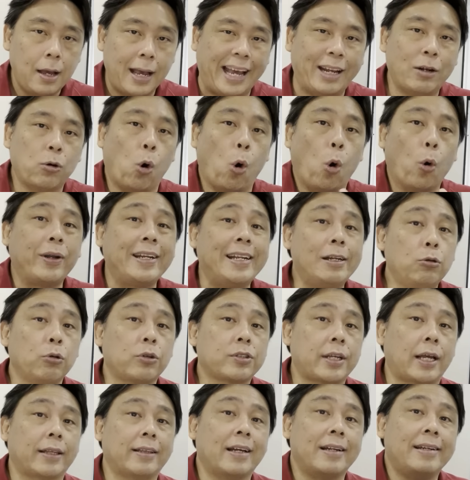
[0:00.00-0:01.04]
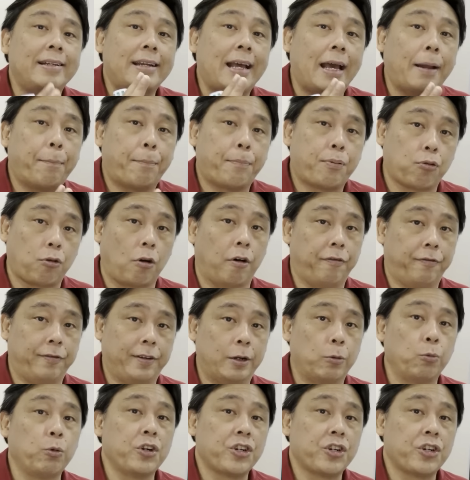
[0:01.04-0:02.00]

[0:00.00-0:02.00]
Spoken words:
and only looks at the net profit,